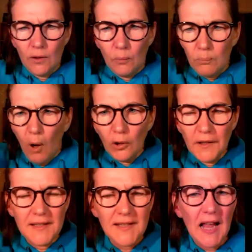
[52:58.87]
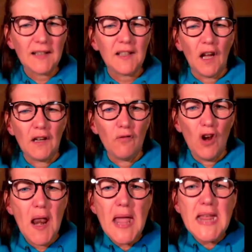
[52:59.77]
your pollen sacks kind of
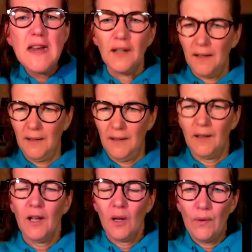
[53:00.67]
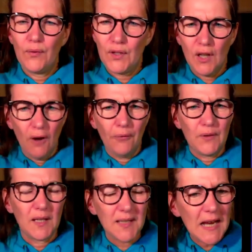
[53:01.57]
laden with
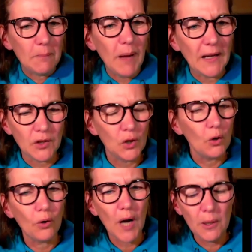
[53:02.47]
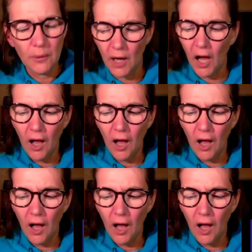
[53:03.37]
stuff to take back to your own